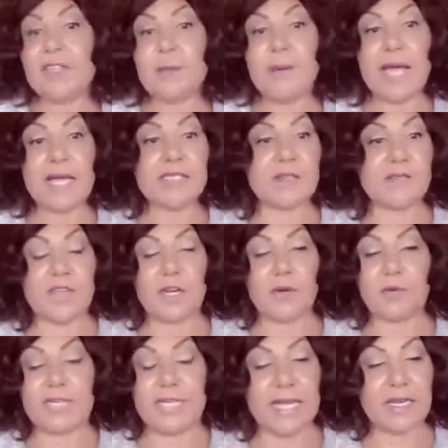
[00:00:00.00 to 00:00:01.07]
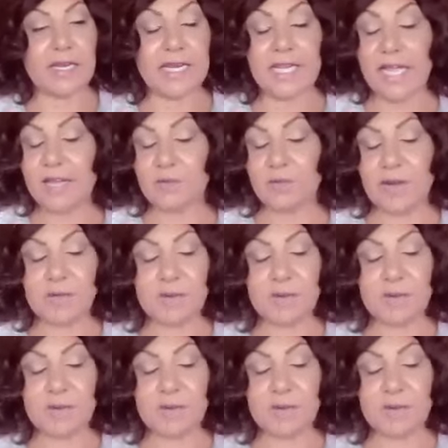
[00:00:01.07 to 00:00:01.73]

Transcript: like I have in the past. If they don't get